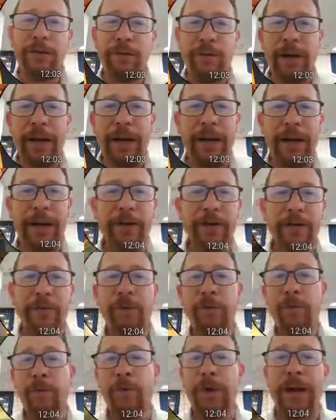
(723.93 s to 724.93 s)
what I gotta do
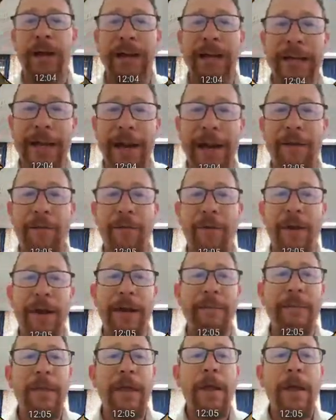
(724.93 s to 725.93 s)
with what I got,
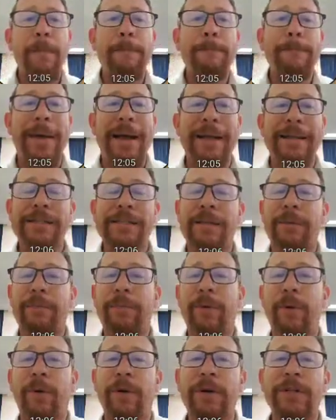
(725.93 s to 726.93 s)
right? But
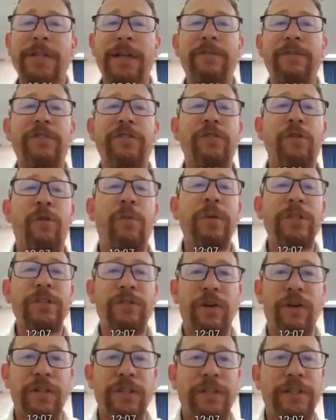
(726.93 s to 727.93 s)
supports have so much
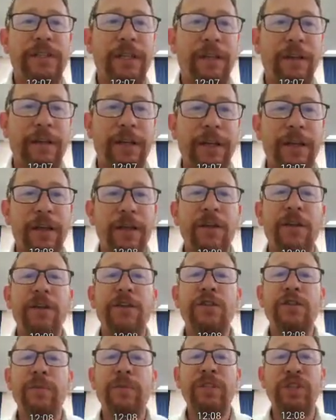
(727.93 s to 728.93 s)
versatility,
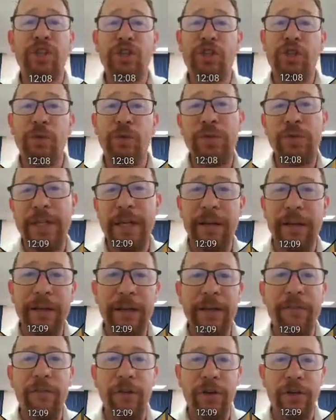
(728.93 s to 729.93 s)
so much
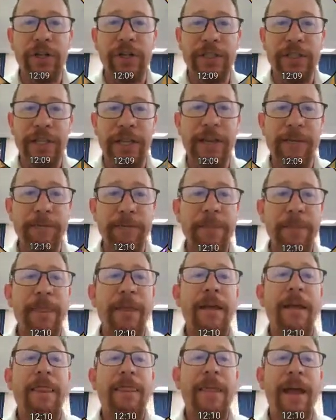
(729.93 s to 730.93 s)
utility for your team,
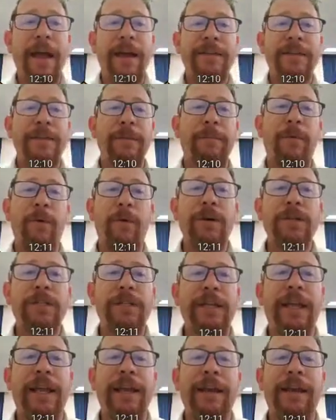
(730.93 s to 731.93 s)
that supports
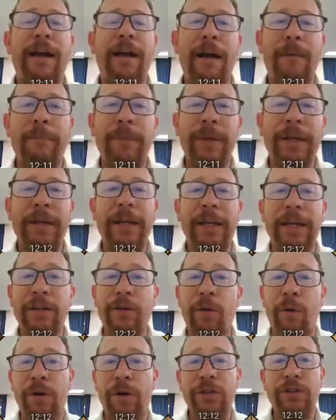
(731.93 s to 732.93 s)
cannot be
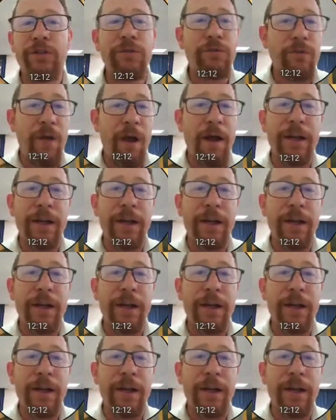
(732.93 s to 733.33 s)
ignored. Do not